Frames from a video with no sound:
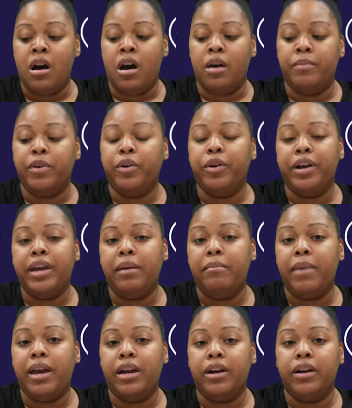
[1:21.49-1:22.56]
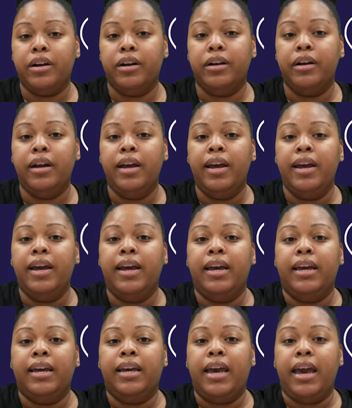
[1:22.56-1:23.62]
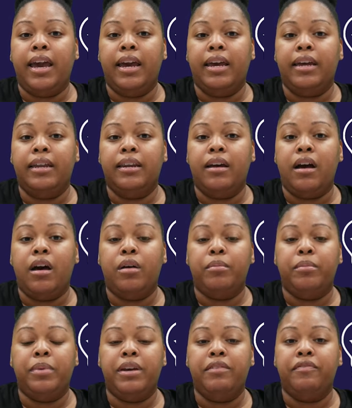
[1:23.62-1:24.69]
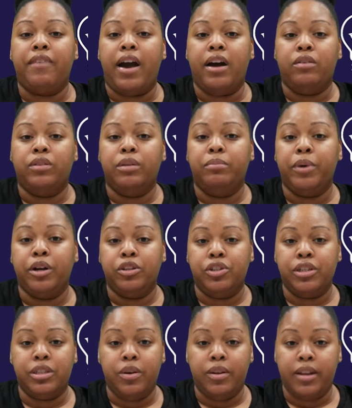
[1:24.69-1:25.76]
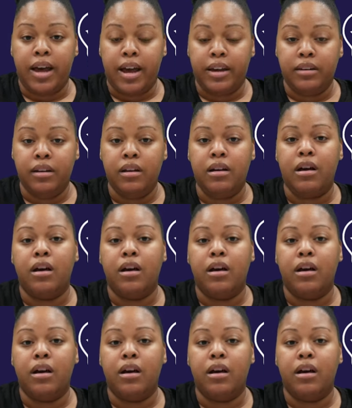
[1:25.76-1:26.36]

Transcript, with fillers: Um, the Cricut Maker can um, be found and purchased online.